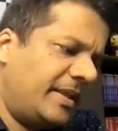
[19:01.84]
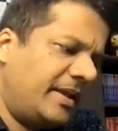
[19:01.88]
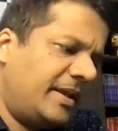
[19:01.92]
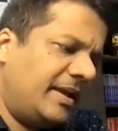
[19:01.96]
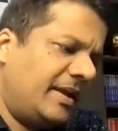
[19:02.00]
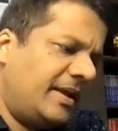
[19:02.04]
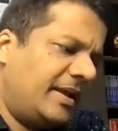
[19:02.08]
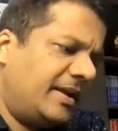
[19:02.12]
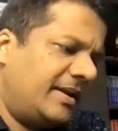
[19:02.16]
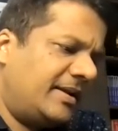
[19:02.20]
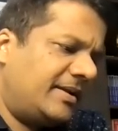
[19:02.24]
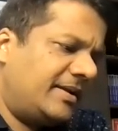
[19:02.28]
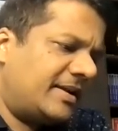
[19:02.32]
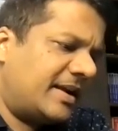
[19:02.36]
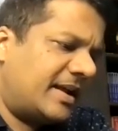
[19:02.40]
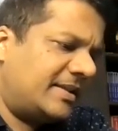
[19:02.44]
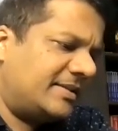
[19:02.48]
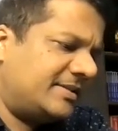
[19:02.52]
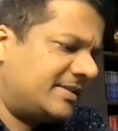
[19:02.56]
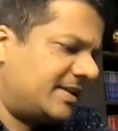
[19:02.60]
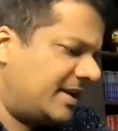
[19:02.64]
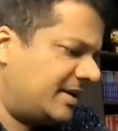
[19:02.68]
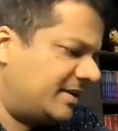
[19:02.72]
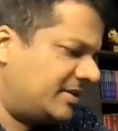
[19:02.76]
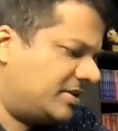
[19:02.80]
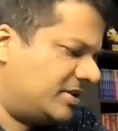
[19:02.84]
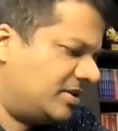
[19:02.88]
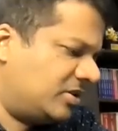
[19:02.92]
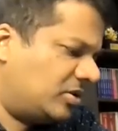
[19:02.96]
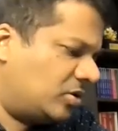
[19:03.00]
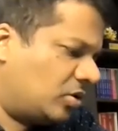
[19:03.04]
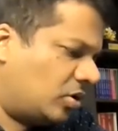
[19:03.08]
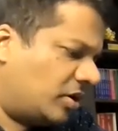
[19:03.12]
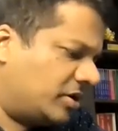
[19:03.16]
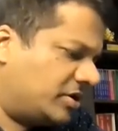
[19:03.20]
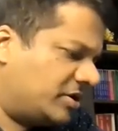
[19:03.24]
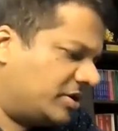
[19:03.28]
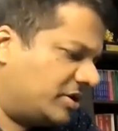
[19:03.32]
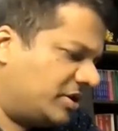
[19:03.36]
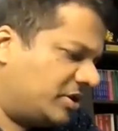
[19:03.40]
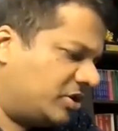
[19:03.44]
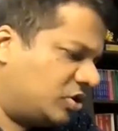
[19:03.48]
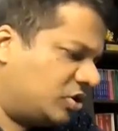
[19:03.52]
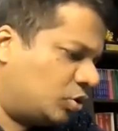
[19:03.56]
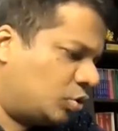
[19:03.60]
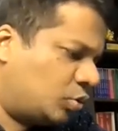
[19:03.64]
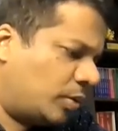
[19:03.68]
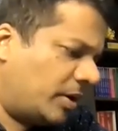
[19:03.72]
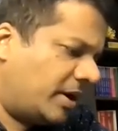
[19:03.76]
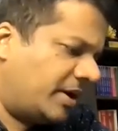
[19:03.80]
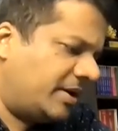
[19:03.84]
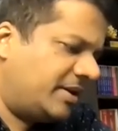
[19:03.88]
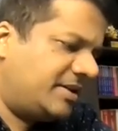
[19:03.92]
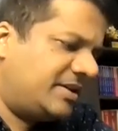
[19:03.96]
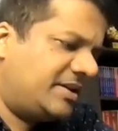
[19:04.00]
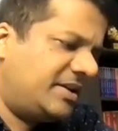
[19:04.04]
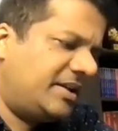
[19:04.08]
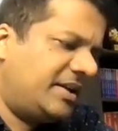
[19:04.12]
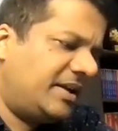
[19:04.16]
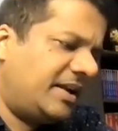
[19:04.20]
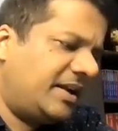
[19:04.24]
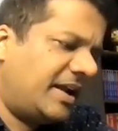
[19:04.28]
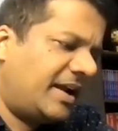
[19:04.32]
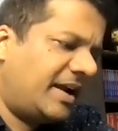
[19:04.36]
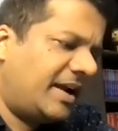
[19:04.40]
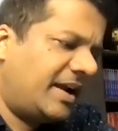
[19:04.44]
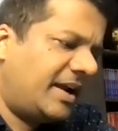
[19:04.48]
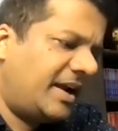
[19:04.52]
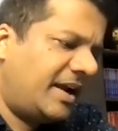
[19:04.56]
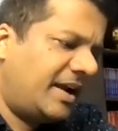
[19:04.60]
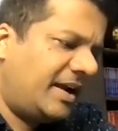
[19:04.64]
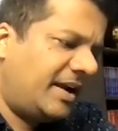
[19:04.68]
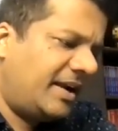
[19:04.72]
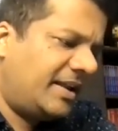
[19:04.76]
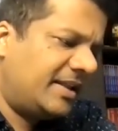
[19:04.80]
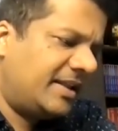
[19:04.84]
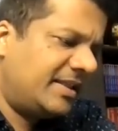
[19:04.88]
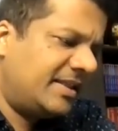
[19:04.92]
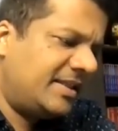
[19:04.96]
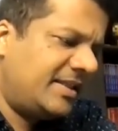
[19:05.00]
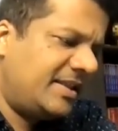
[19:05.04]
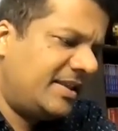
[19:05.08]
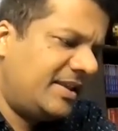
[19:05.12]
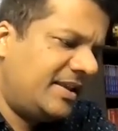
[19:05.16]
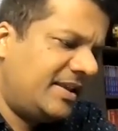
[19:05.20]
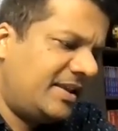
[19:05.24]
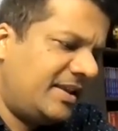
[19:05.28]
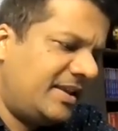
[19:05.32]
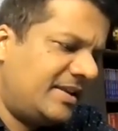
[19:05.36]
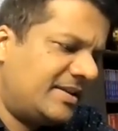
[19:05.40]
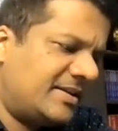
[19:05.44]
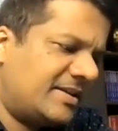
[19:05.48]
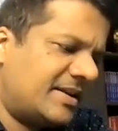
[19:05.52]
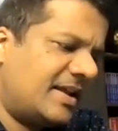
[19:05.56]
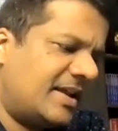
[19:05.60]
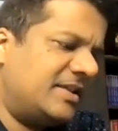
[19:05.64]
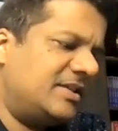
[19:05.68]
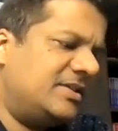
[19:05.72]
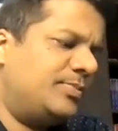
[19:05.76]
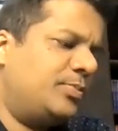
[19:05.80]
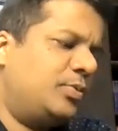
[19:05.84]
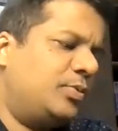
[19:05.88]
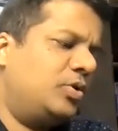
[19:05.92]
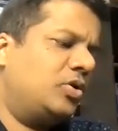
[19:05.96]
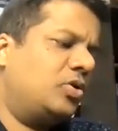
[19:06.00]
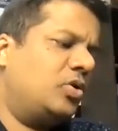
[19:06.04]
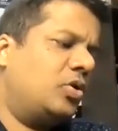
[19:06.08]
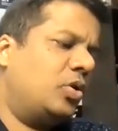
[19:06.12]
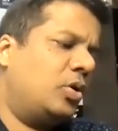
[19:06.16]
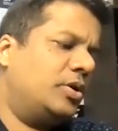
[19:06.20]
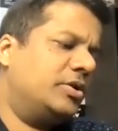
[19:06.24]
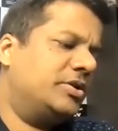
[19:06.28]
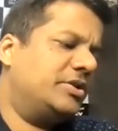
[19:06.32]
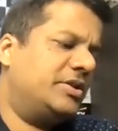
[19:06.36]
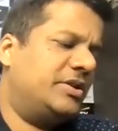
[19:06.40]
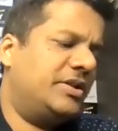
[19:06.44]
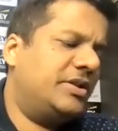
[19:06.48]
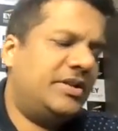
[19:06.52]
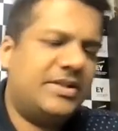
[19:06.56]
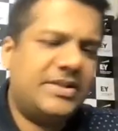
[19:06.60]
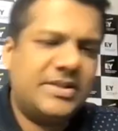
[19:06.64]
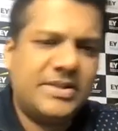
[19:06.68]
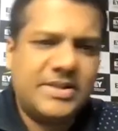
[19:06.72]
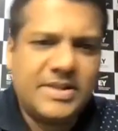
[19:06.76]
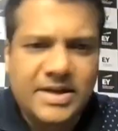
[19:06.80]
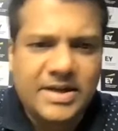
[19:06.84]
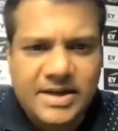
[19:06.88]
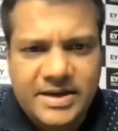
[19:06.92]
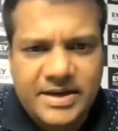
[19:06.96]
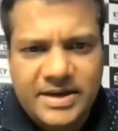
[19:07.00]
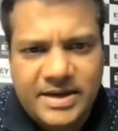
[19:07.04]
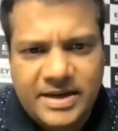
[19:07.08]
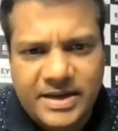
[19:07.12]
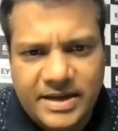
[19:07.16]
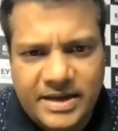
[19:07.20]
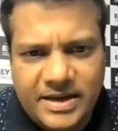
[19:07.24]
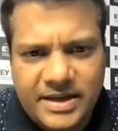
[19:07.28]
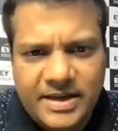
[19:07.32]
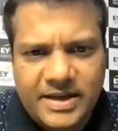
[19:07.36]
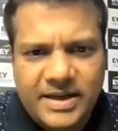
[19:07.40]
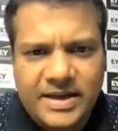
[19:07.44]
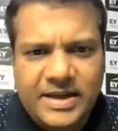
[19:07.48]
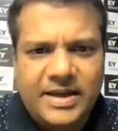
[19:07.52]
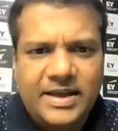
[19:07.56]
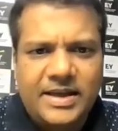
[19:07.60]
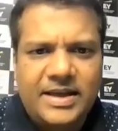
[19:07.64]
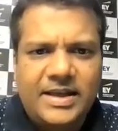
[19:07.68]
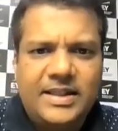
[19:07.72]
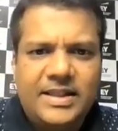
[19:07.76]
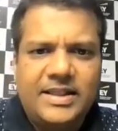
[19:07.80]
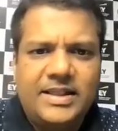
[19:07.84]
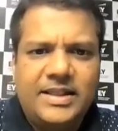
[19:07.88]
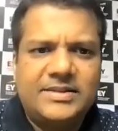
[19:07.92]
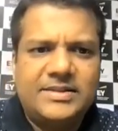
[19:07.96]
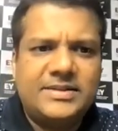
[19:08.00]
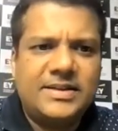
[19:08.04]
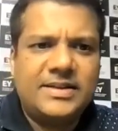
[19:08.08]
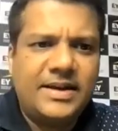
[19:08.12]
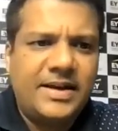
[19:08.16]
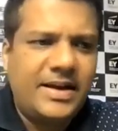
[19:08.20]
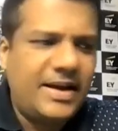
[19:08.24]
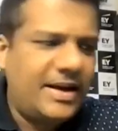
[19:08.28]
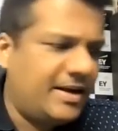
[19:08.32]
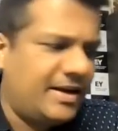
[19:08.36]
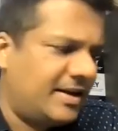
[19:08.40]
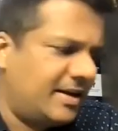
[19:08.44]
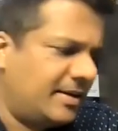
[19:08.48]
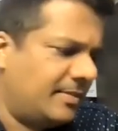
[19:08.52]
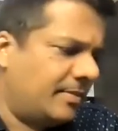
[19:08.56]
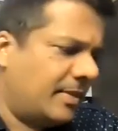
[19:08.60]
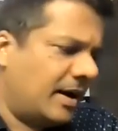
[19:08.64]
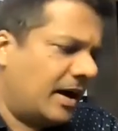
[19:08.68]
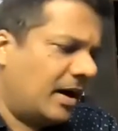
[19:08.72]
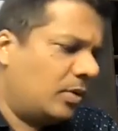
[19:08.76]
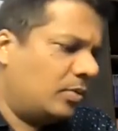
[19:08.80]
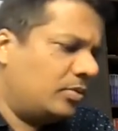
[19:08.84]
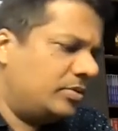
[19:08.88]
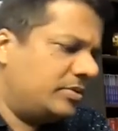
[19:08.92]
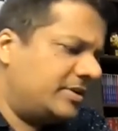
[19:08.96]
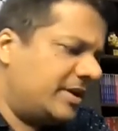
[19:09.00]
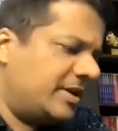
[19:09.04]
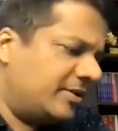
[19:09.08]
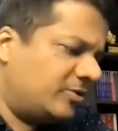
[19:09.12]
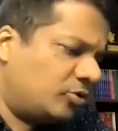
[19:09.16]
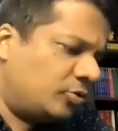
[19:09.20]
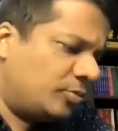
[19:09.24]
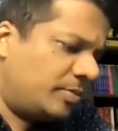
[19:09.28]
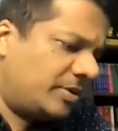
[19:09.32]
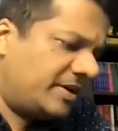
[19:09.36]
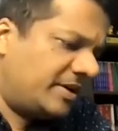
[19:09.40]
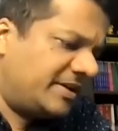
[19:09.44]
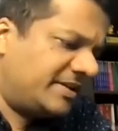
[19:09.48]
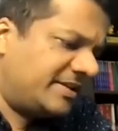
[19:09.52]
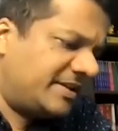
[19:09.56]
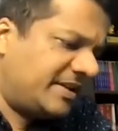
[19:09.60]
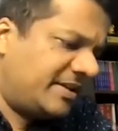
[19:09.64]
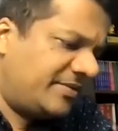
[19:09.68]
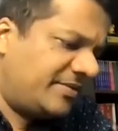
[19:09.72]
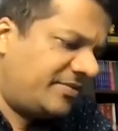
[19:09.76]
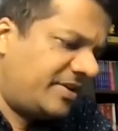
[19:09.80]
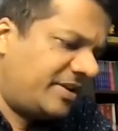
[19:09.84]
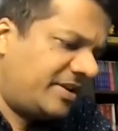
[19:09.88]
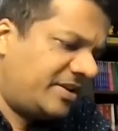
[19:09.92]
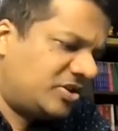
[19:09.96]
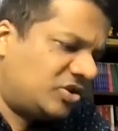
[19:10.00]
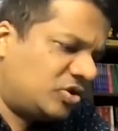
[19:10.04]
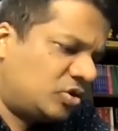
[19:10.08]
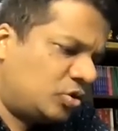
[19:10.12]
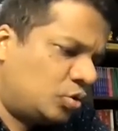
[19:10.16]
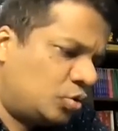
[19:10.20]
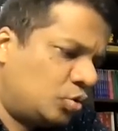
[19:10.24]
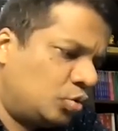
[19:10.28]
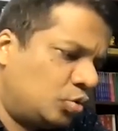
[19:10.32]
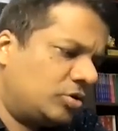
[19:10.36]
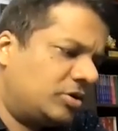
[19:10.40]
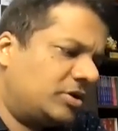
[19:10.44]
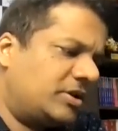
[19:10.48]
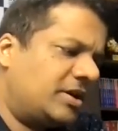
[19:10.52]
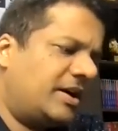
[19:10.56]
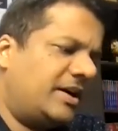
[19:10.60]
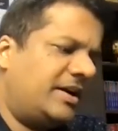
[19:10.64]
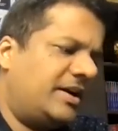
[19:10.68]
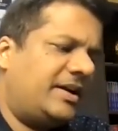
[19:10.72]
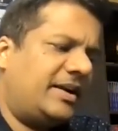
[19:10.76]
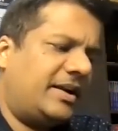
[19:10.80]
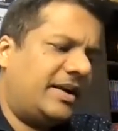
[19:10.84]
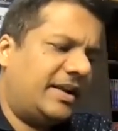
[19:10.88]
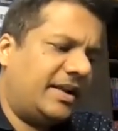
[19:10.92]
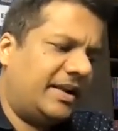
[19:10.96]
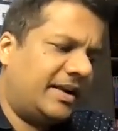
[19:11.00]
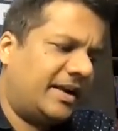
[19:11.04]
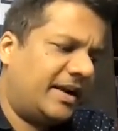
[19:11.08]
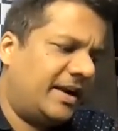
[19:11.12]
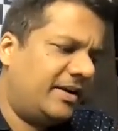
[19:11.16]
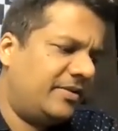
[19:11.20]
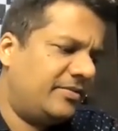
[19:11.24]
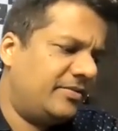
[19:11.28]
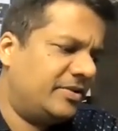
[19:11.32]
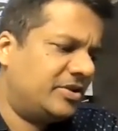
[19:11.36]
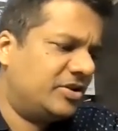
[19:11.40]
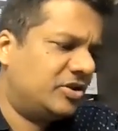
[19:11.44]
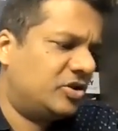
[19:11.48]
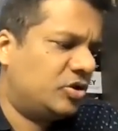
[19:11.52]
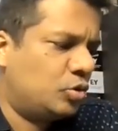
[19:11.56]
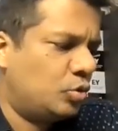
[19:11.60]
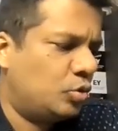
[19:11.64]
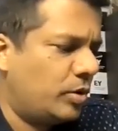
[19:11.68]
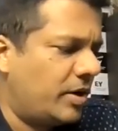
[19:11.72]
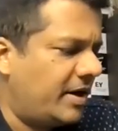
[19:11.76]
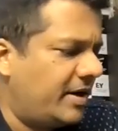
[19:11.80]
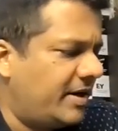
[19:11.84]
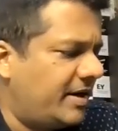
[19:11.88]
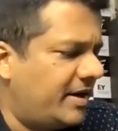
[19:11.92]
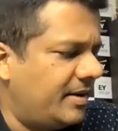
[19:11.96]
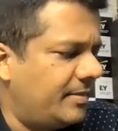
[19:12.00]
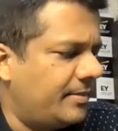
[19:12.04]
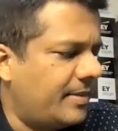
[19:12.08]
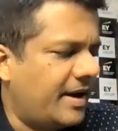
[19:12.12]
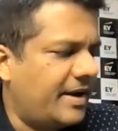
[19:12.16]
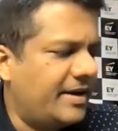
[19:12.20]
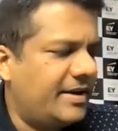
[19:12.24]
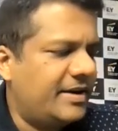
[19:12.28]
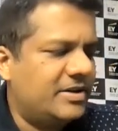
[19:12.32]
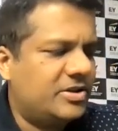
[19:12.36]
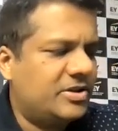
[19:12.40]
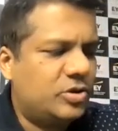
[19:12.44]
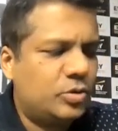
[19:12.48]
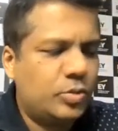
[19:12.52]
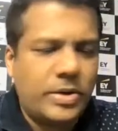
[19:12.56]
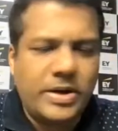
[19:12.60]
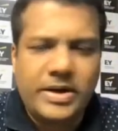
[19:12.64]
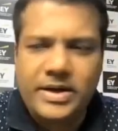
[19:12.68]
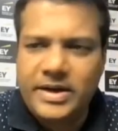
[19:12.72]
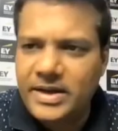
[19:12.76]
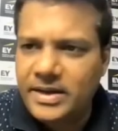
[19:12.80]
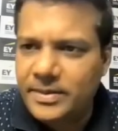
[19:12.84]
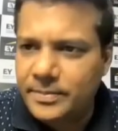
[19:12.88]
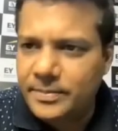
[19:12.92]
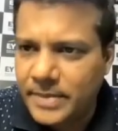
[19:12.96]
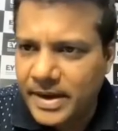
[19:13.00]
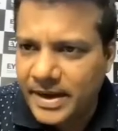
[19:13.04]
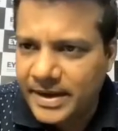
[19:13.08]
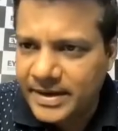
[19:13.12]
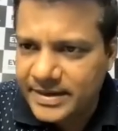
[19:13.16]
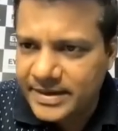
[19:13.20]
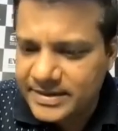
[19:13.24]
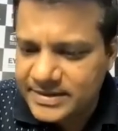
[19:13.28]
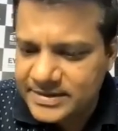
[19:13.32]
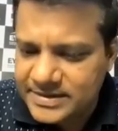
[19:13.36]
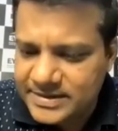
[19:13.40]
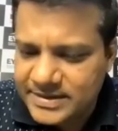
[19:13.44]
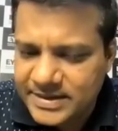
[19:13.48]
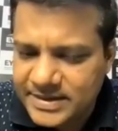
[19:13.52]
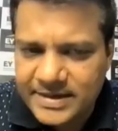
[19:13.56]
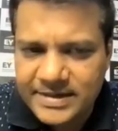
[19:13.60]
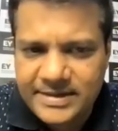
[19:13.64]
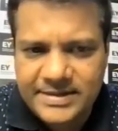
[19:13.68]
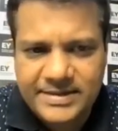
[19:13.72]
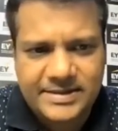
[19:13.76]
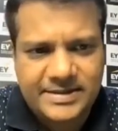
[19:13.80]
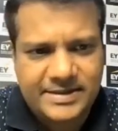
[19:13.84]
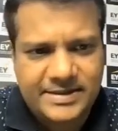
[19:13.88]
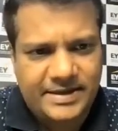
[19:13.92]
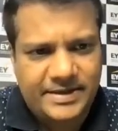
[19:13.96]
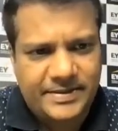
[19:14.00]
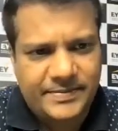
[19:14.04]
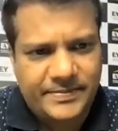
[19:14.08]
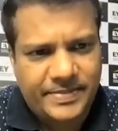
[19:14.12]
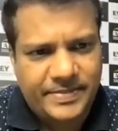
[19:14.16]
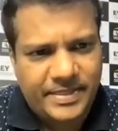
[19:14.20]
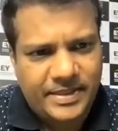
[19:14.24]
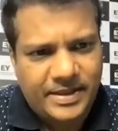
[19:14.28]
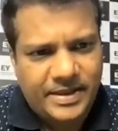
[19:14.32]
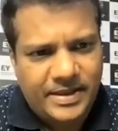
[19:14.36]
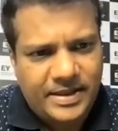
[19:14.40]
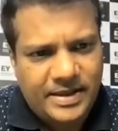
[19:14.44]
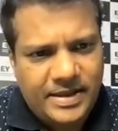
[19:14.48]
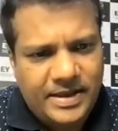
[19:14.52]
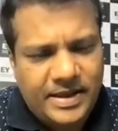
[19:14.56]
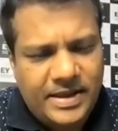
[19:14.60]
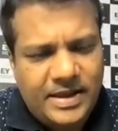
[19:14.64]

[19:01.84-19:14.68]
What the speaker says: okay? Transaction cost is 20 and the transport cost is 30. Thus, the net amount that would be received is 230, right? Which is 280 minus 20 minus 30.